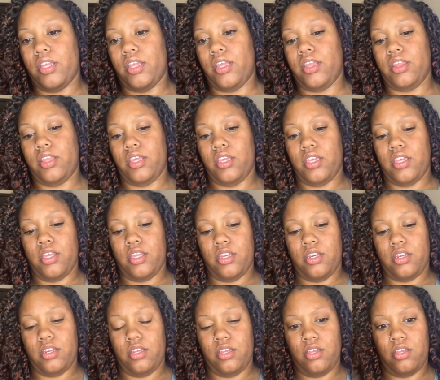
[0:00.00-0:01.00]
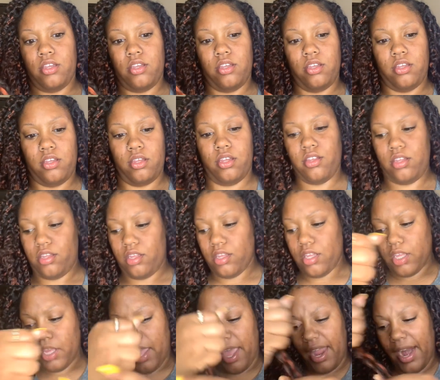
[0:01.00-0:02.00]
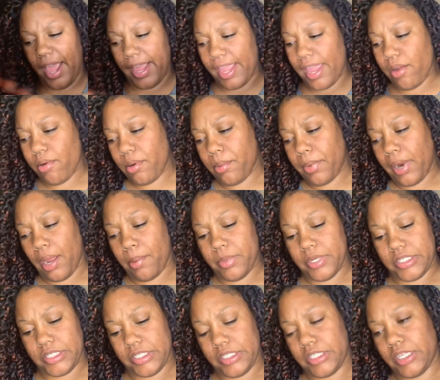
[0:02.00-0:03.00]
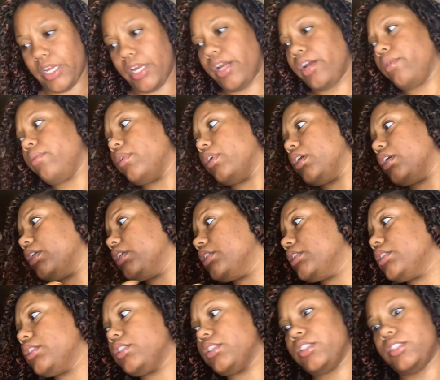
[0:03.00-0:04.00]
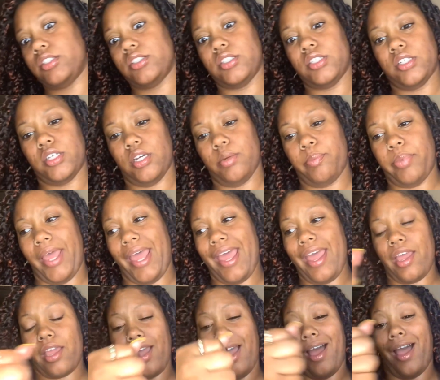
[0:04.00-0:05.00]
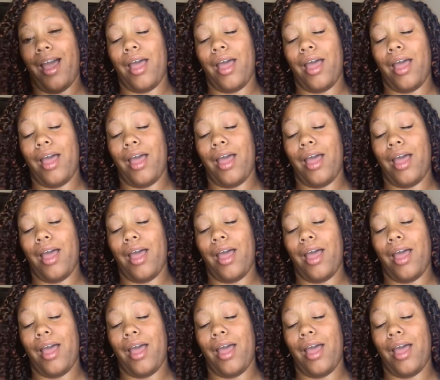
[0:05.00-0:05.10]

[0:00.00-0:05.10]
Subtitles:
And then, and I can't remember how much this hair was a pack.